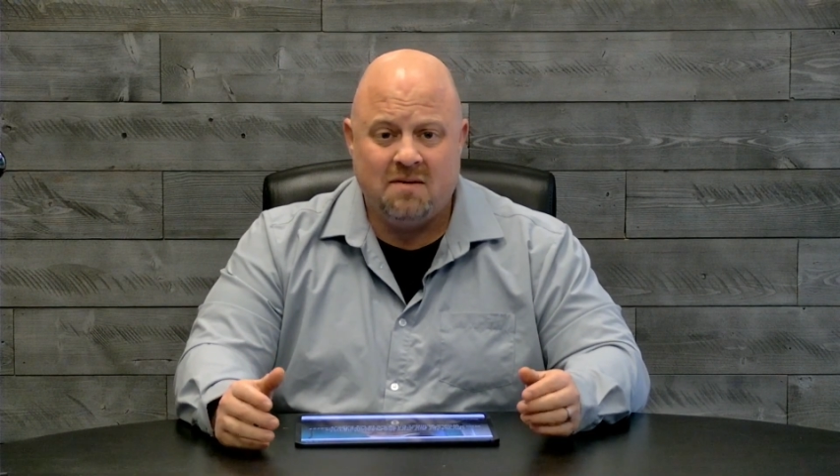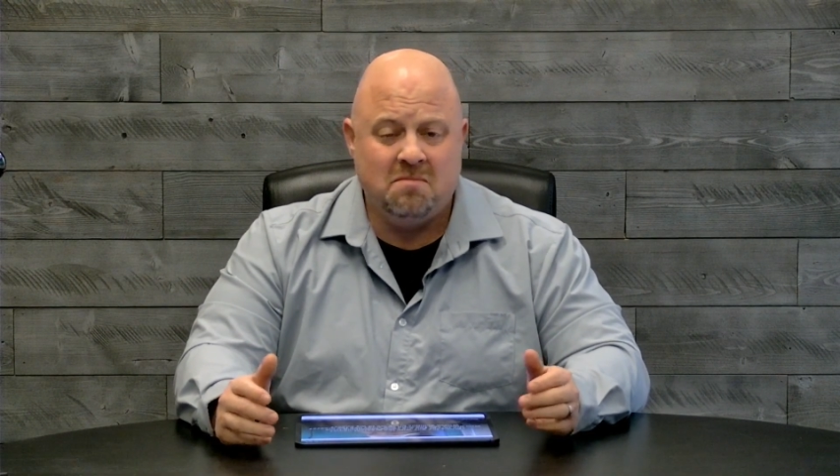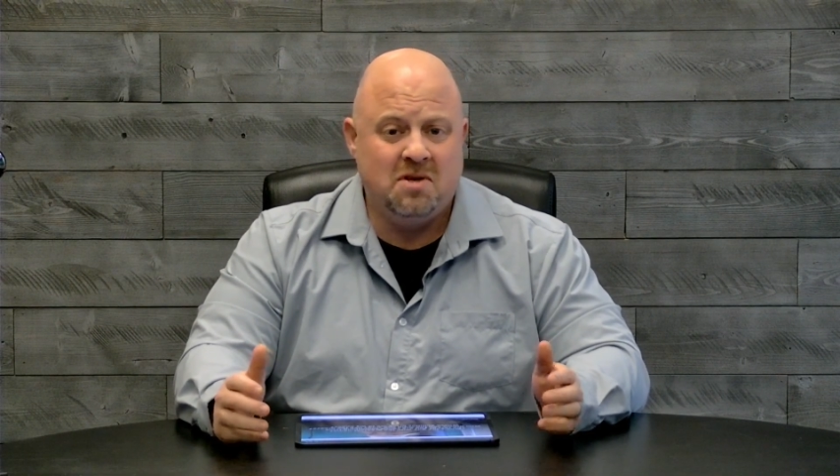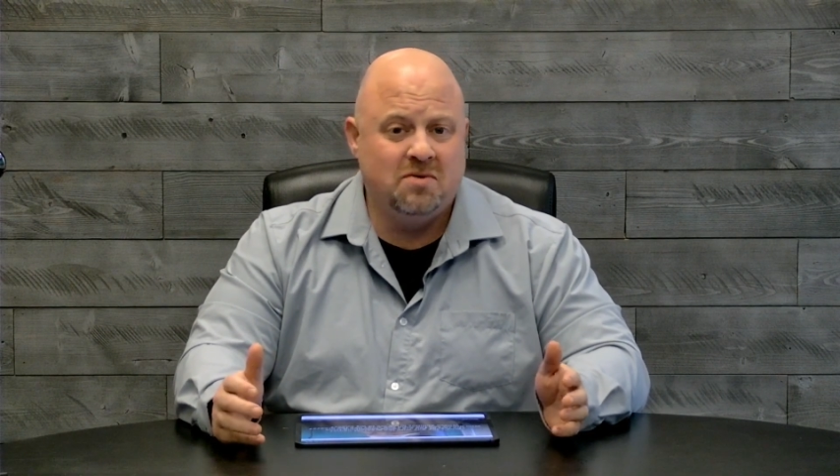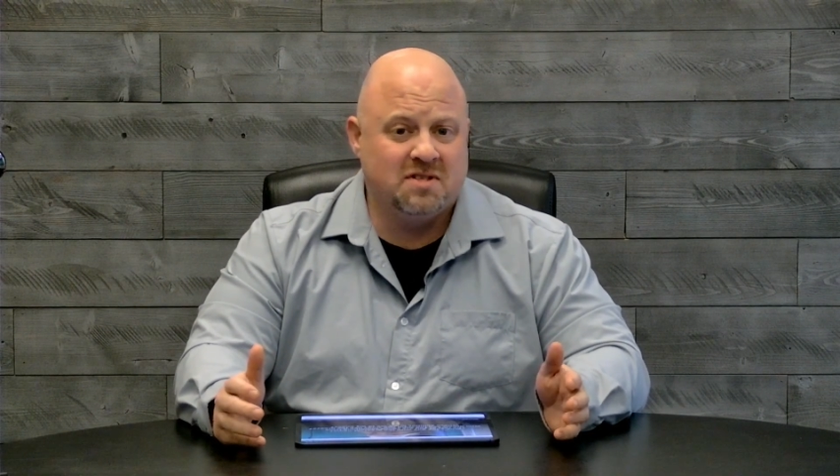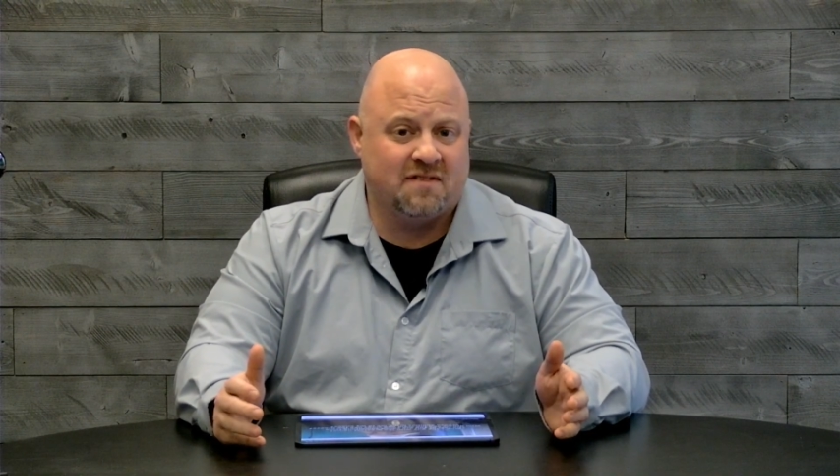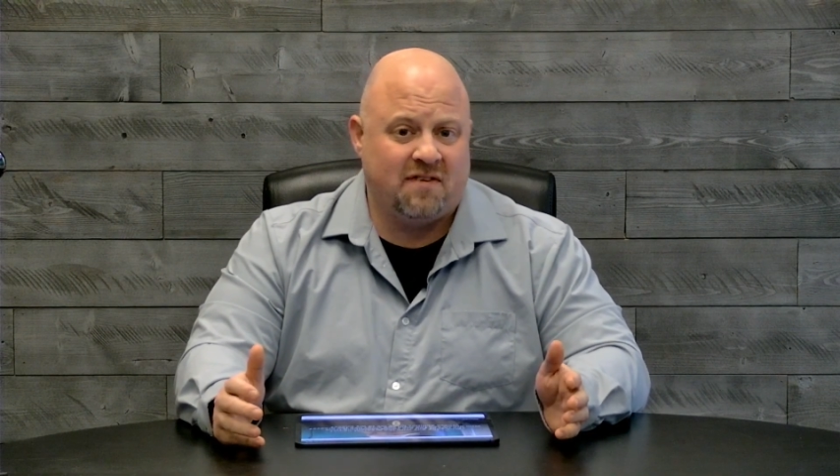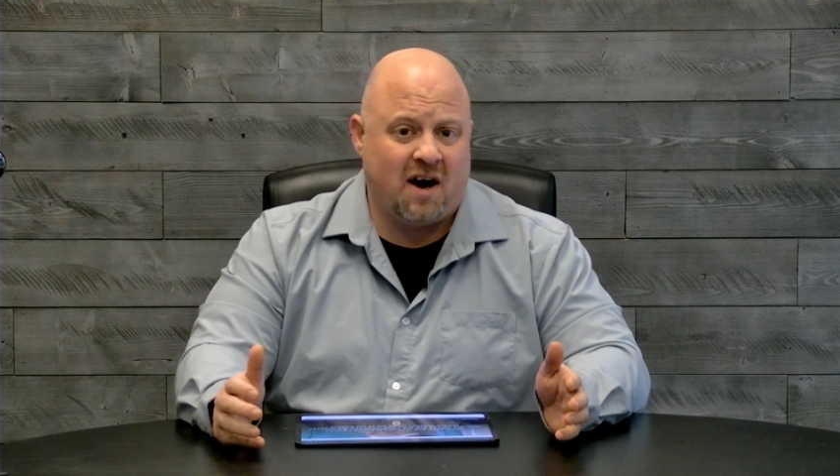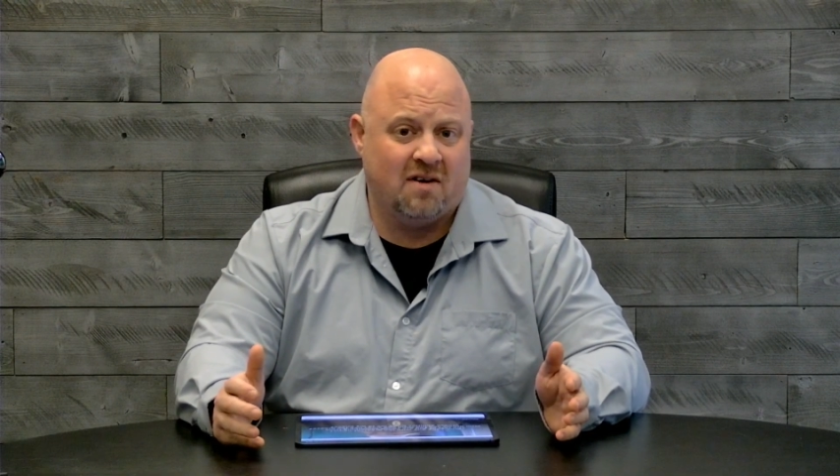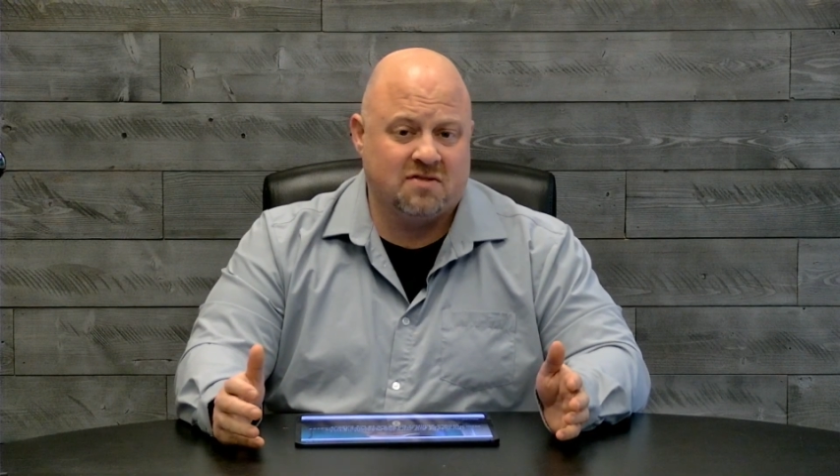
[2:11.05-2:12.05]
music
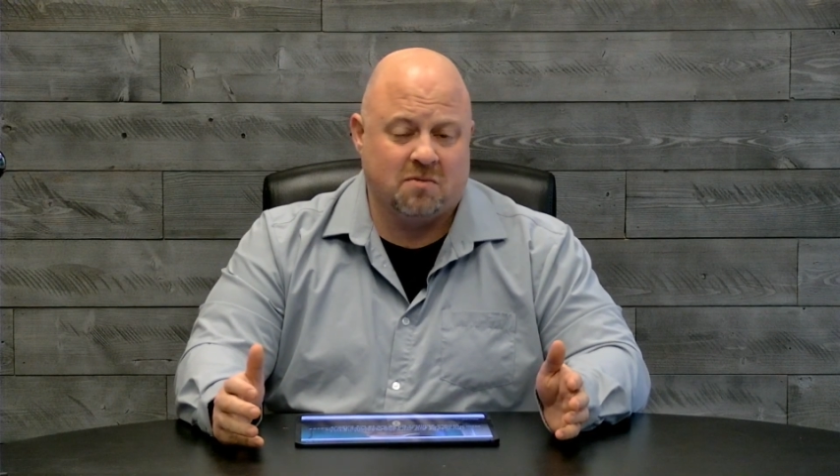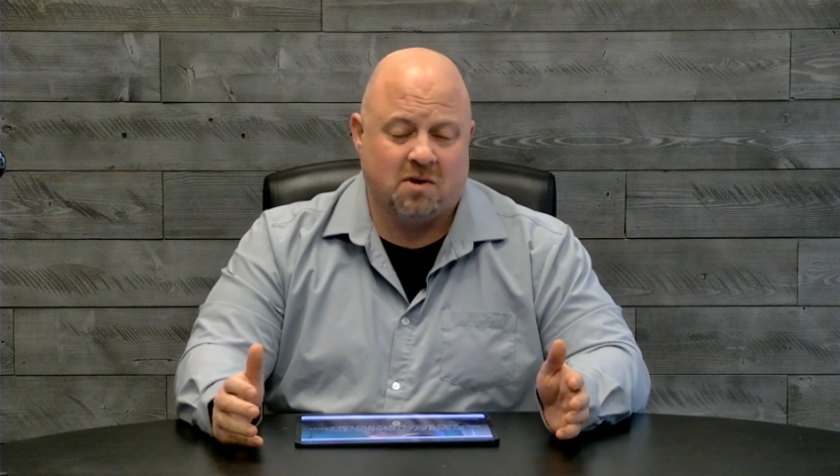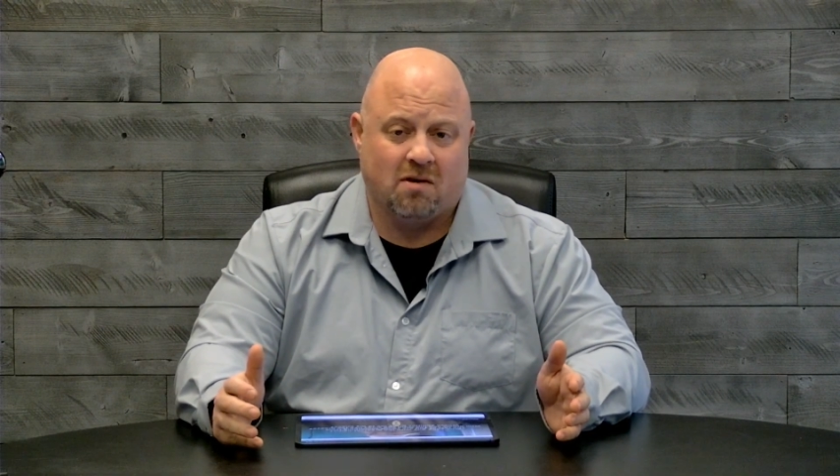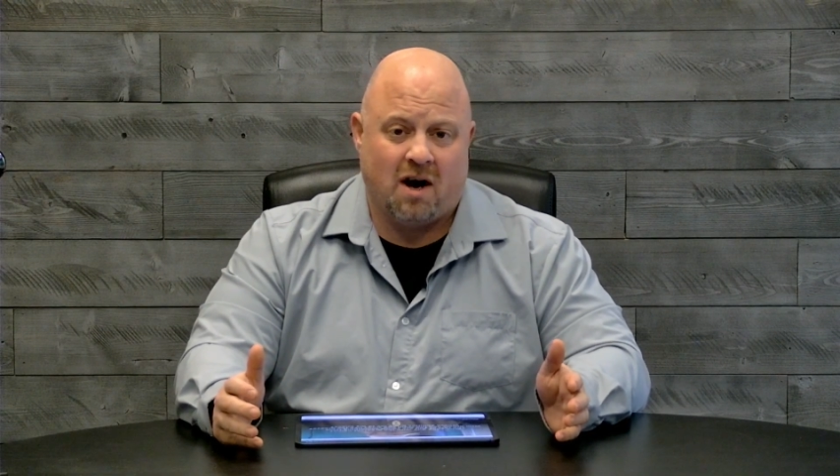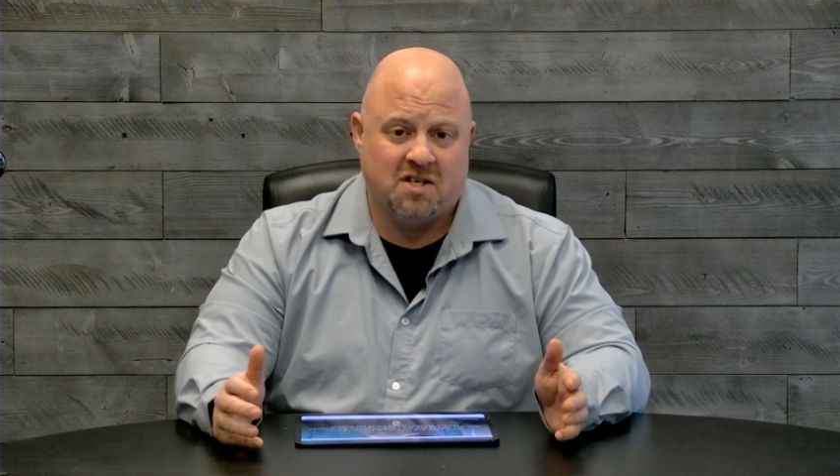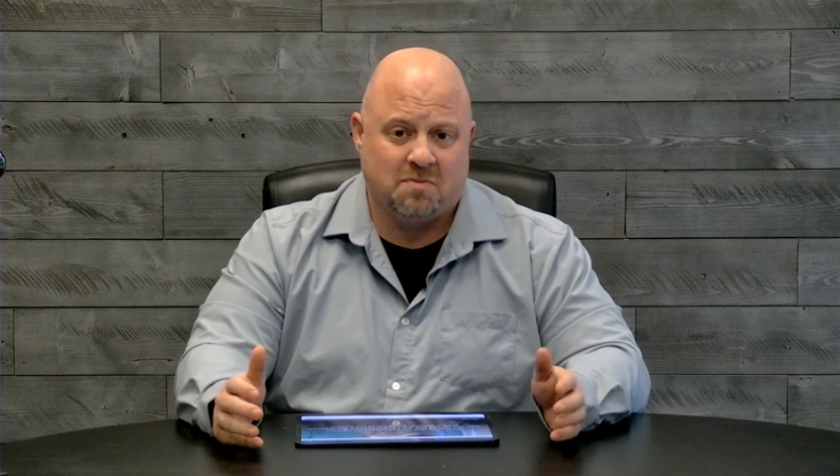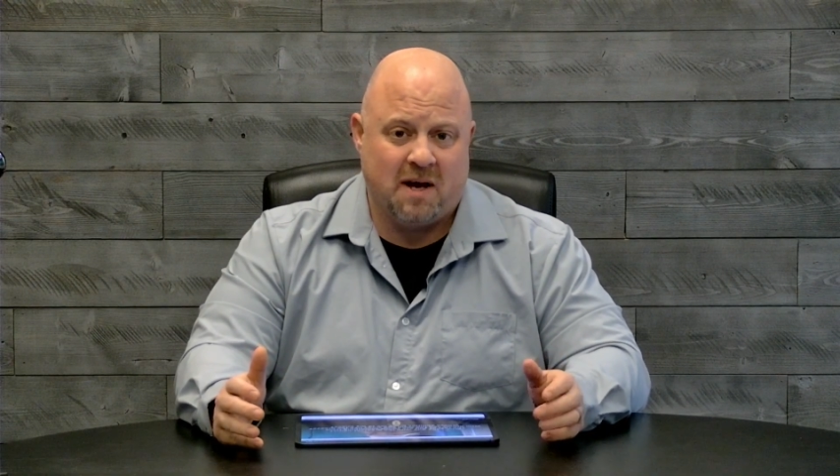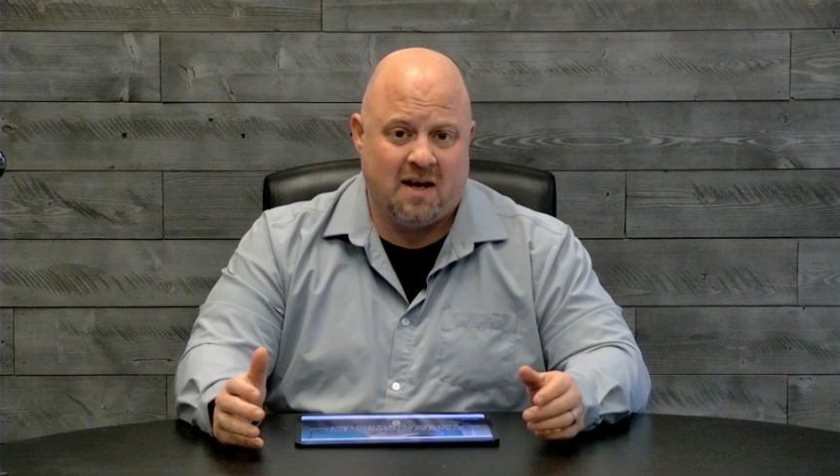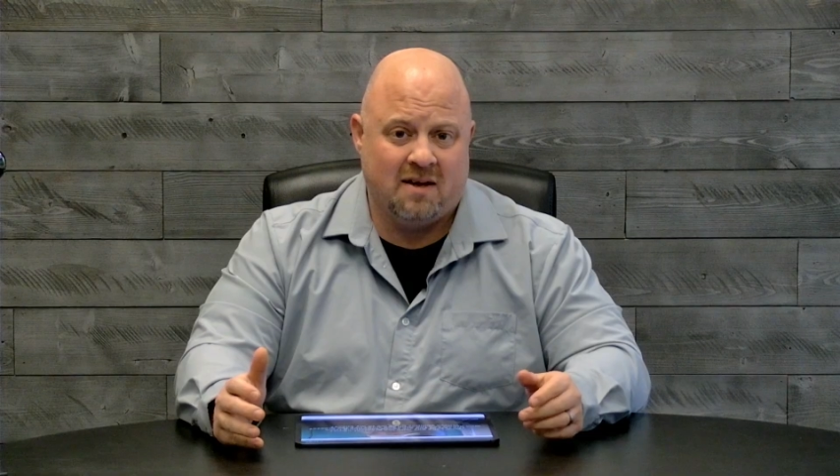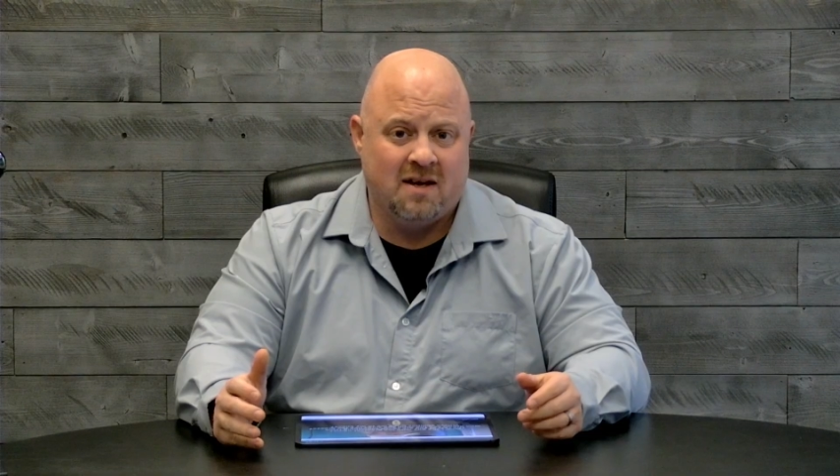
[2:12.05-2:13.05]
files from
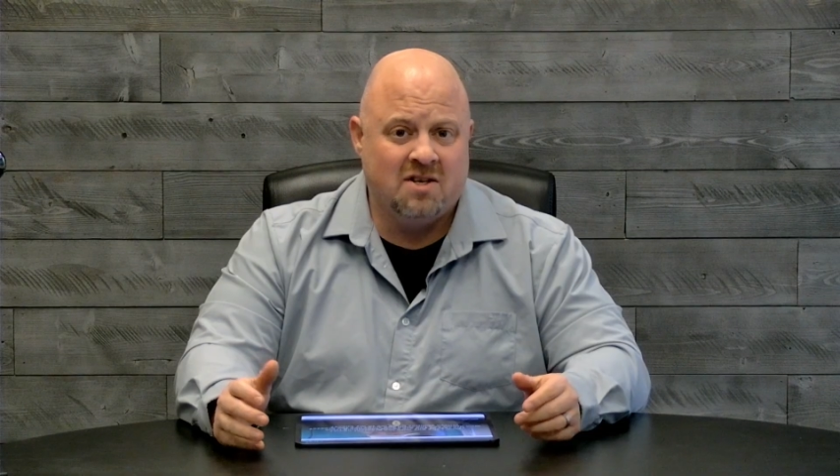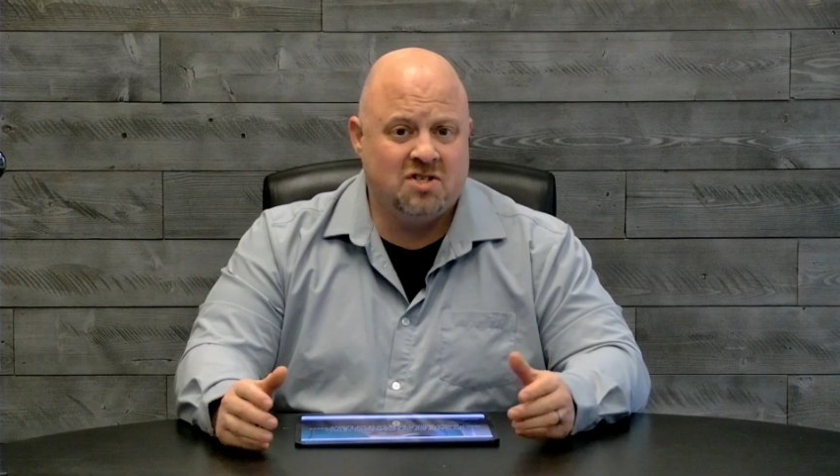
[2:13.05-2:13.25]
GarageBand,